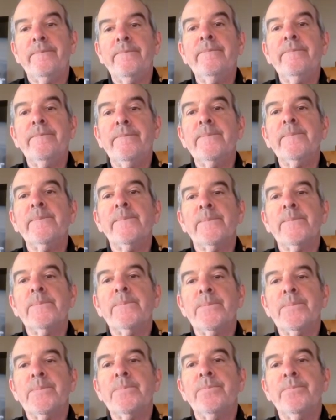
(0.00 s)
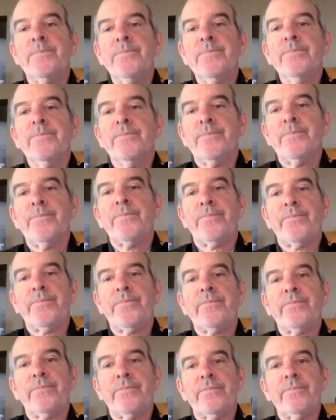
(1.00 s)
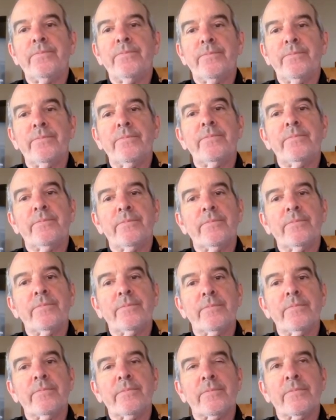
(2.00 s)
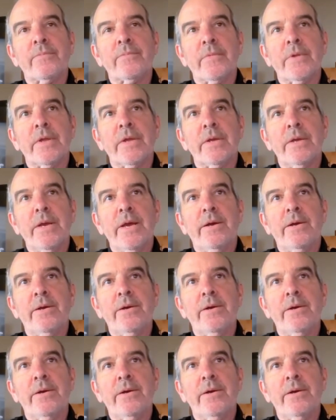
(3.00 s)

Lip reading: The person shown says nothing.